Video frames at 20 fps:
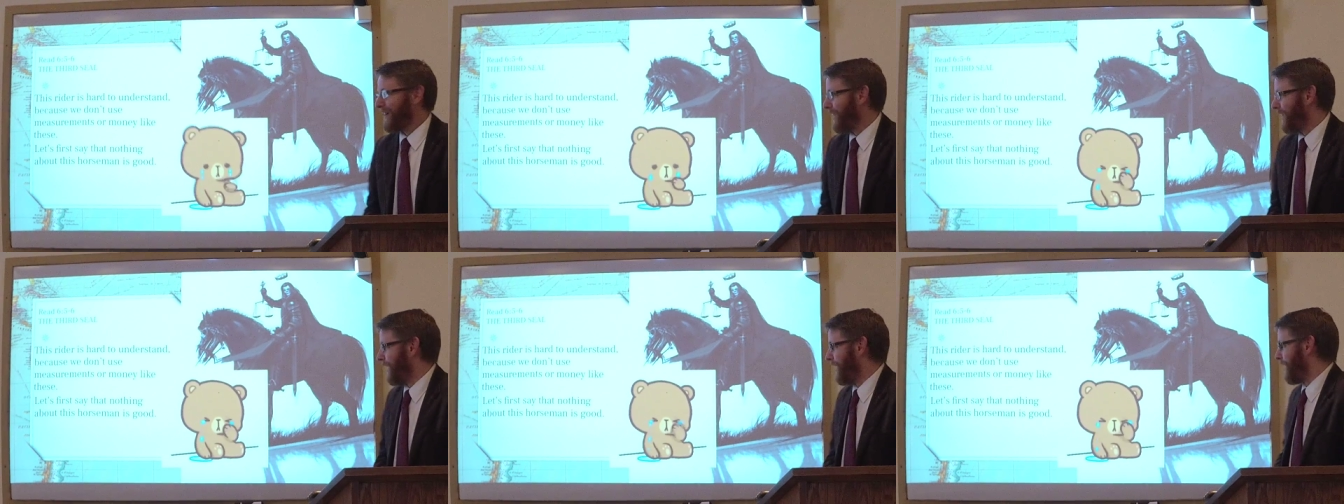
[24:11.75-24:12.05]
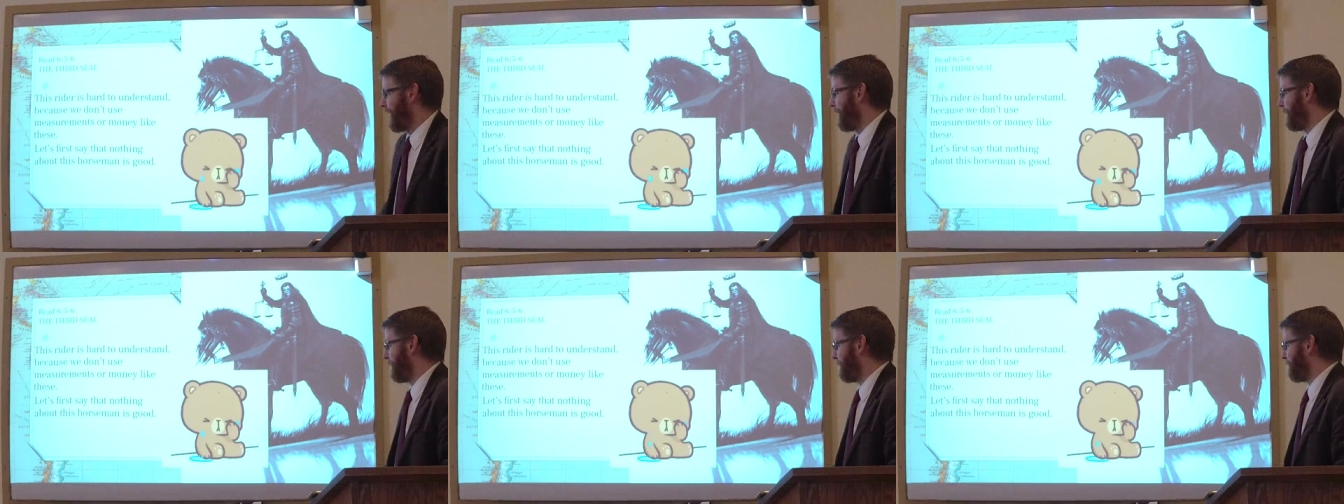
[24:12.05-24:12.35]

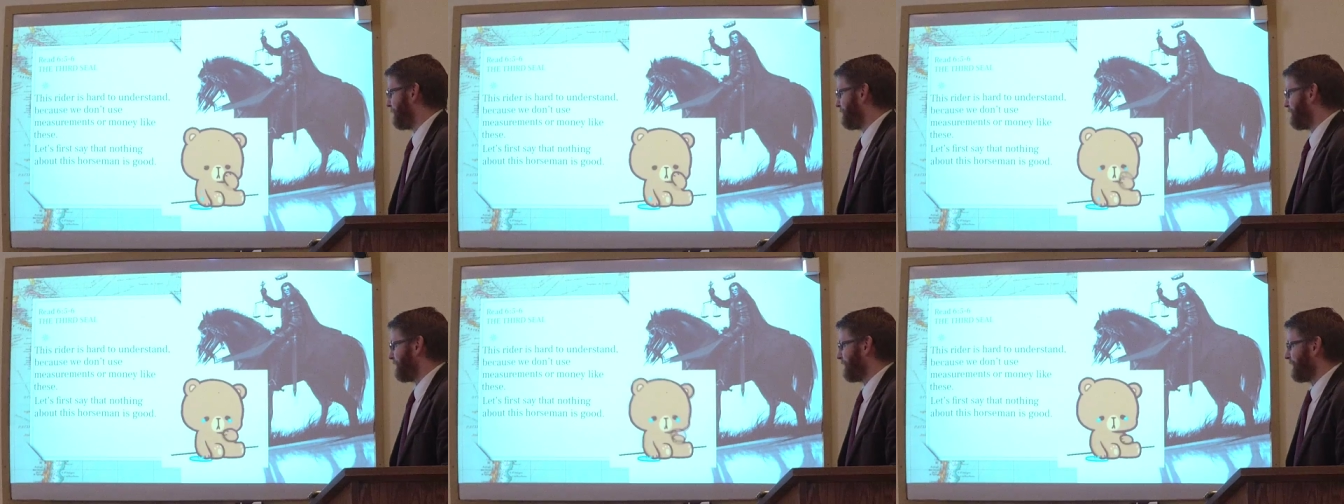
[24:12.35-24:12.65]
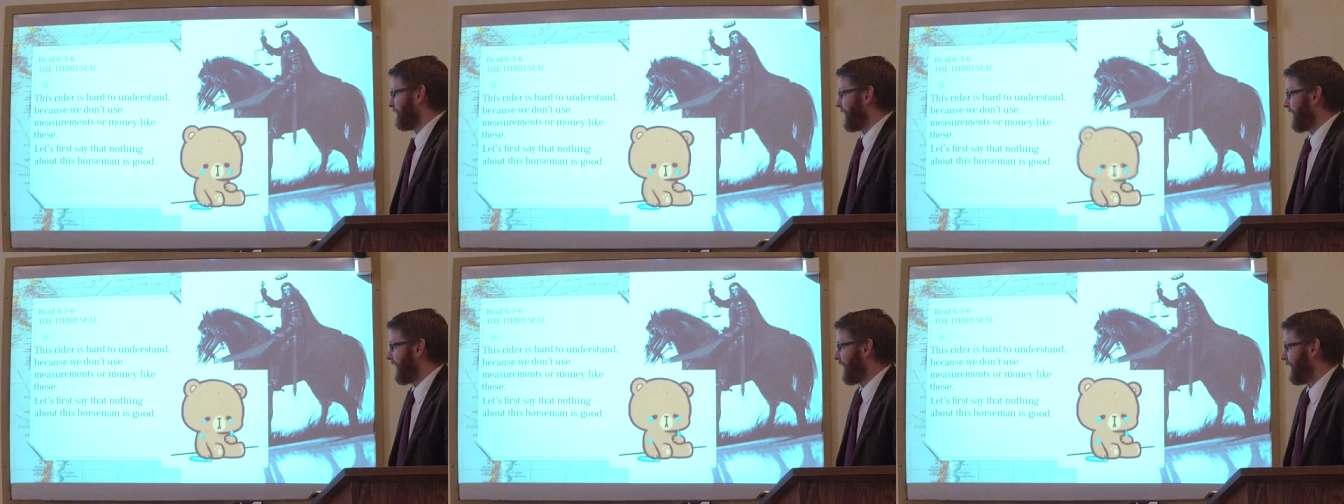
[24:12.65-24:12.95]
Um,
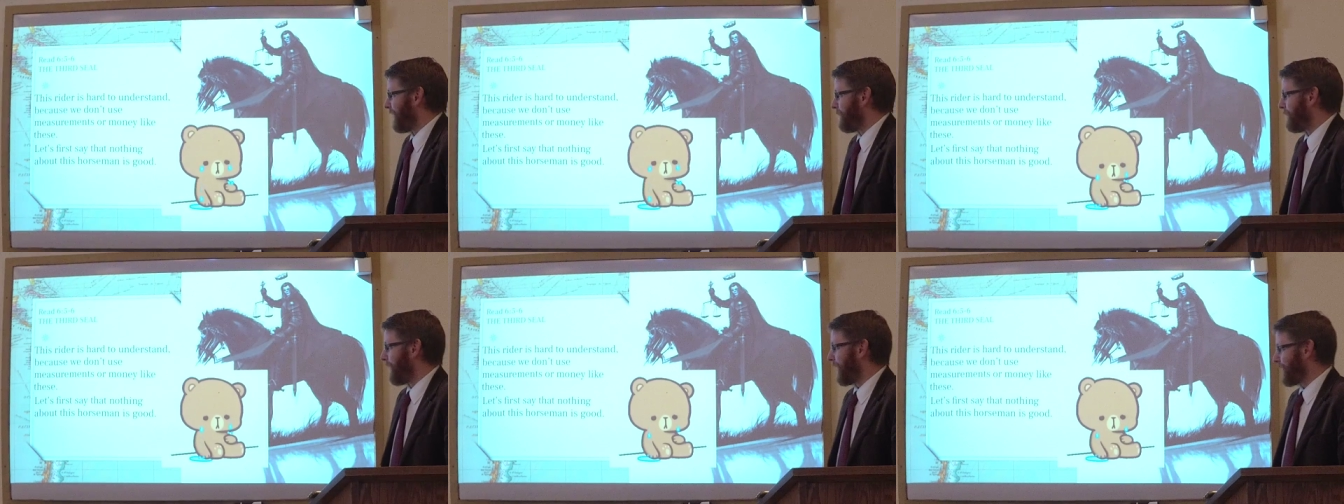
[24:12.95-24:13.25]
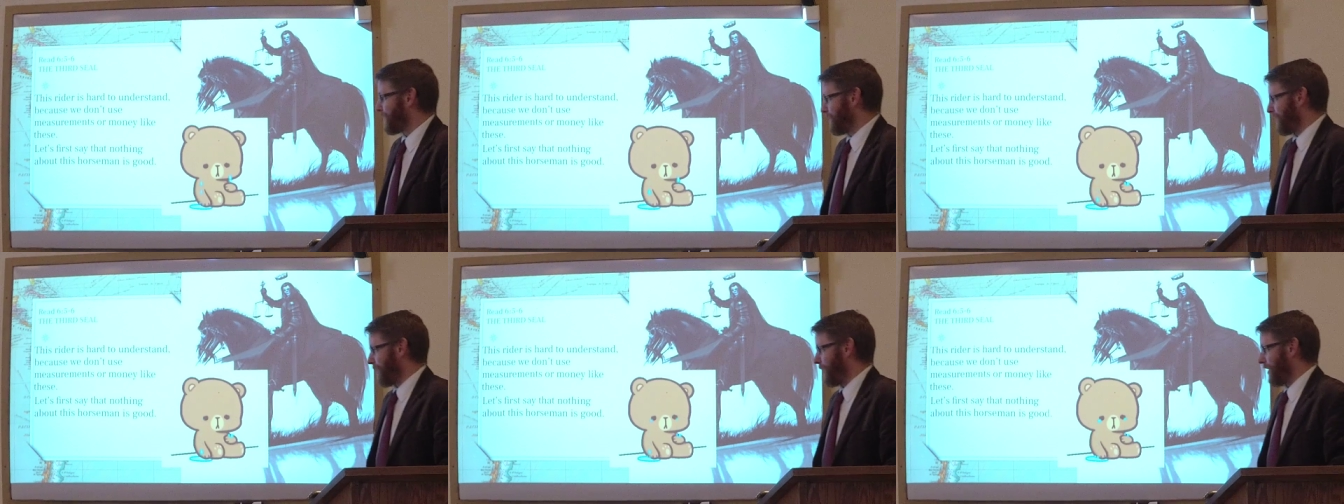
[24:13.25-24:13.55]

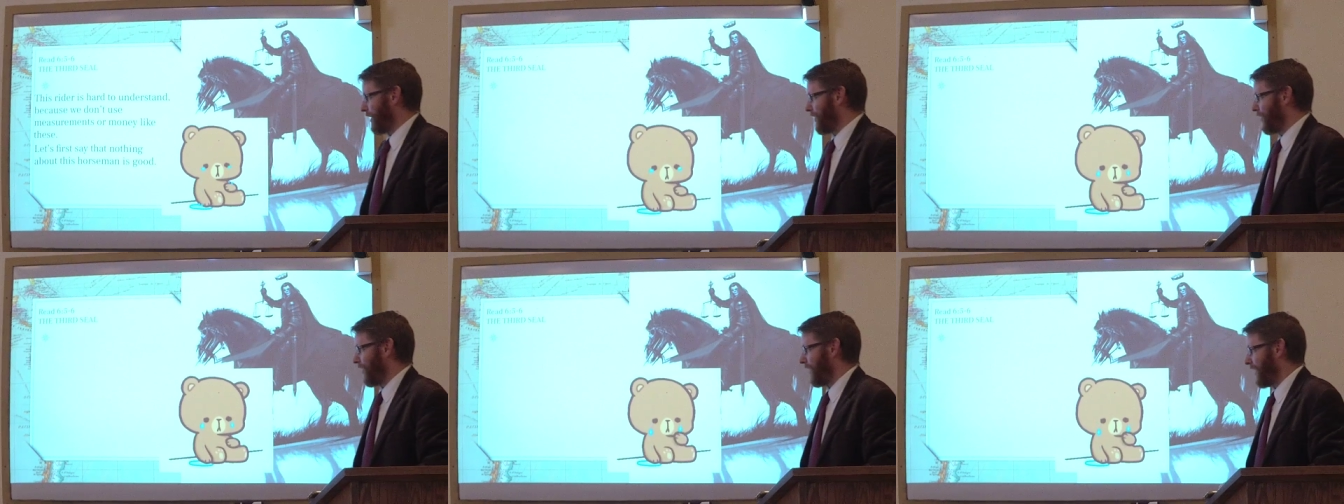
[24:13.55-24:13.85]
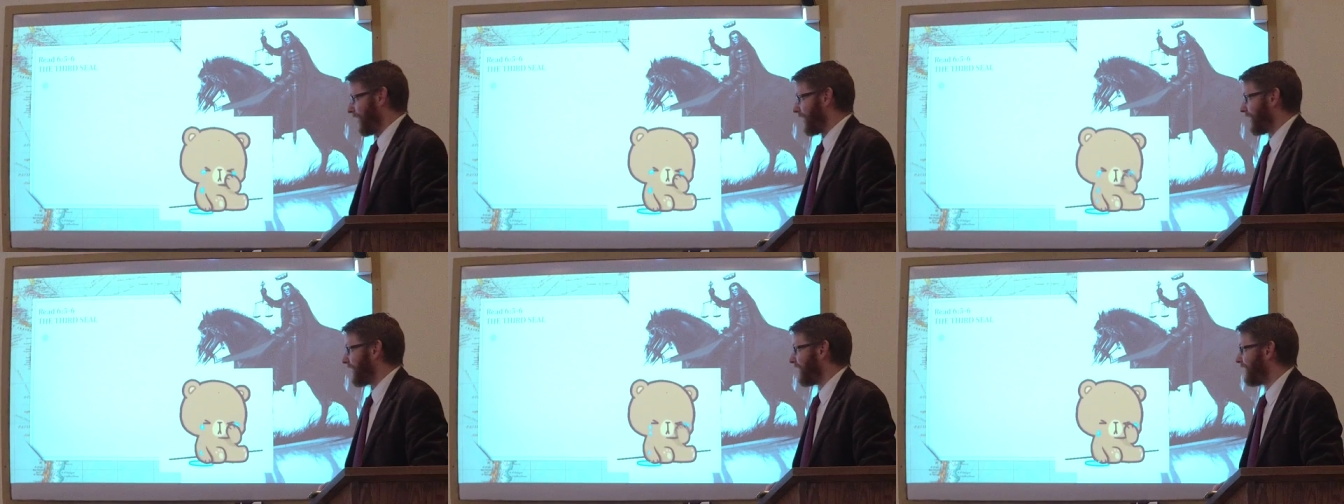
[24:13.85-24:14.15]
makes me want to
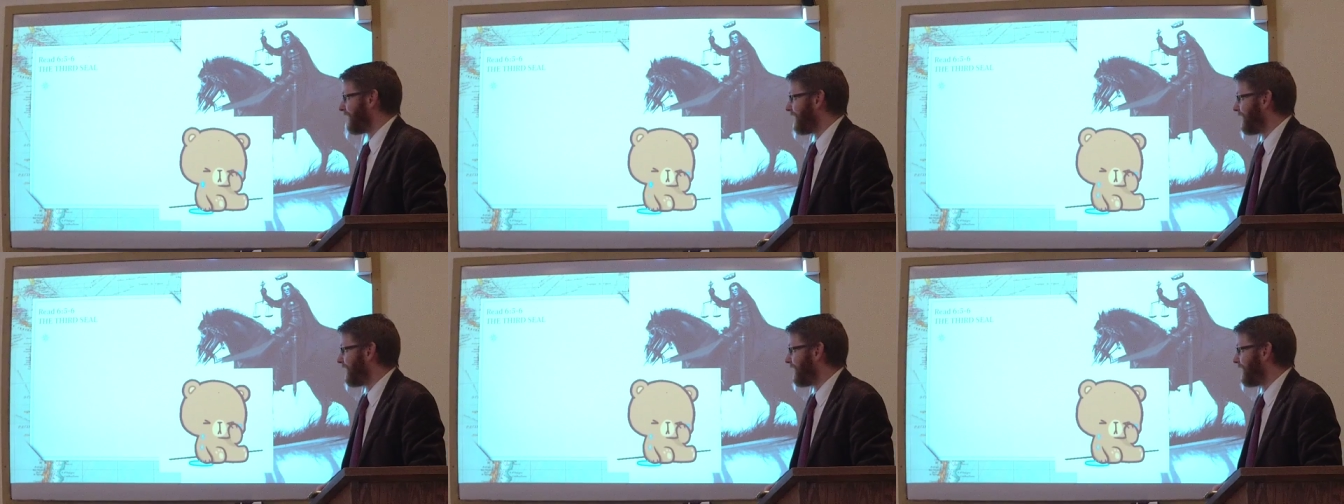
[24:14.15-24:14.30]
cry.